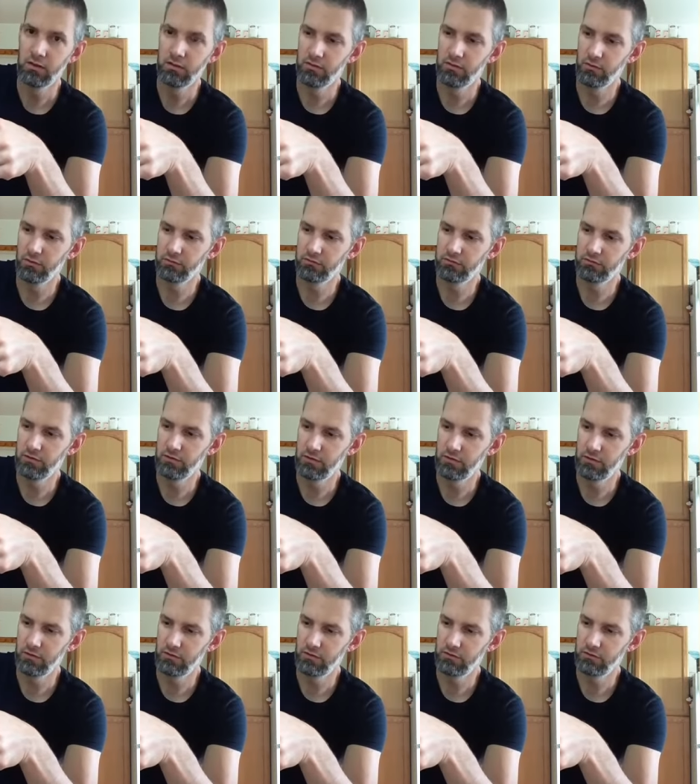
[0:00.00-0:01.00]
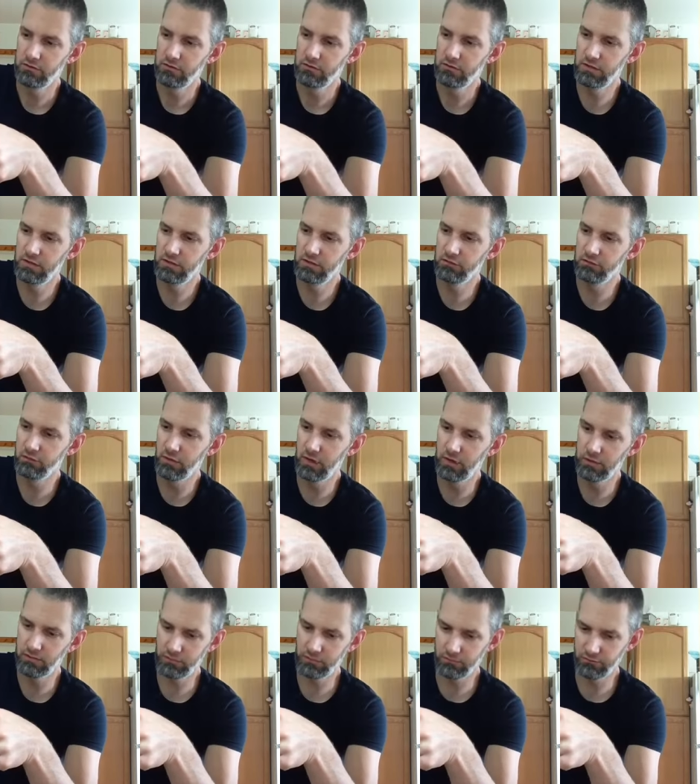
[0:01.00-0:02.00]
those seeds
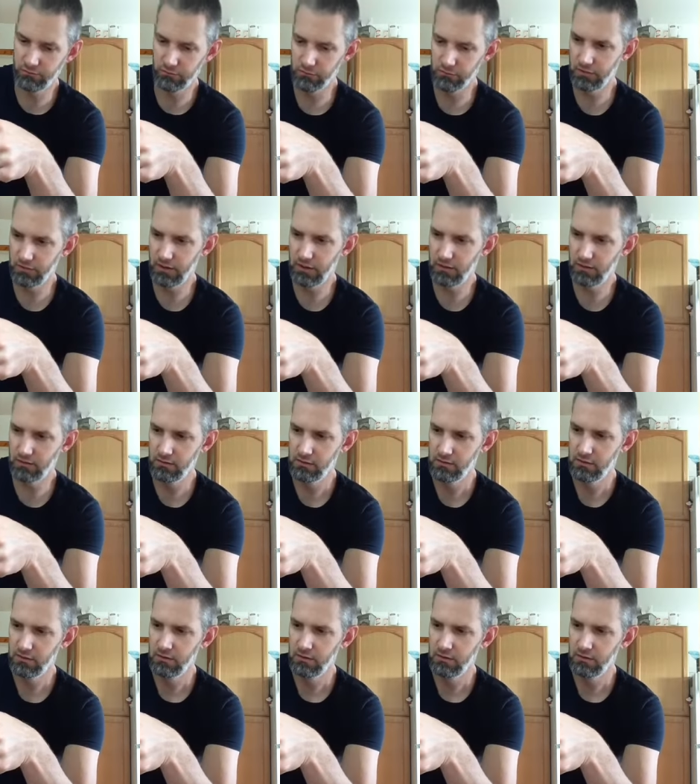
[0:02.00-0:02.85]
right through there.